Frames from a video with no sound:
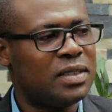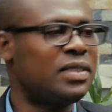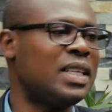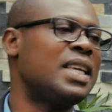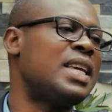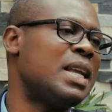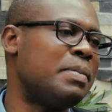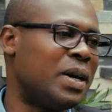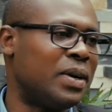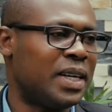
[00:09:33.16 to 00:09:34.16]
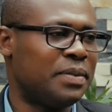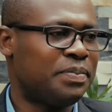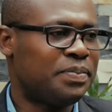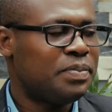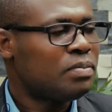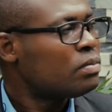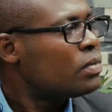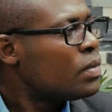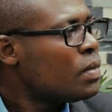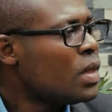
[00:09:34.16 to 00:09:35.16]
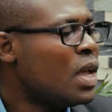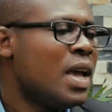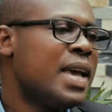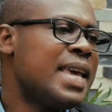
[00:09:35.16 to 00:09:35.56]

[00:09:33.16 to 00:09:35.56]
thinking about it.